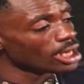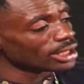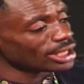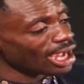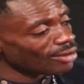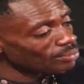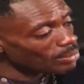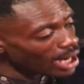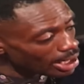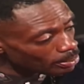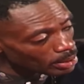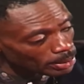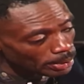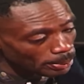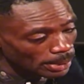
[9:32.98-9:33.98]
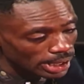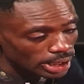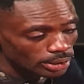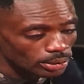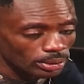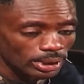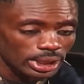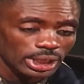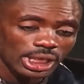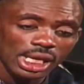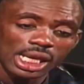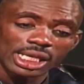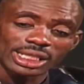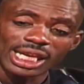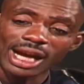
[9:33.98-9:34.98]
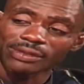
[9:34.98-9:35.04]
you have mad people on the road, you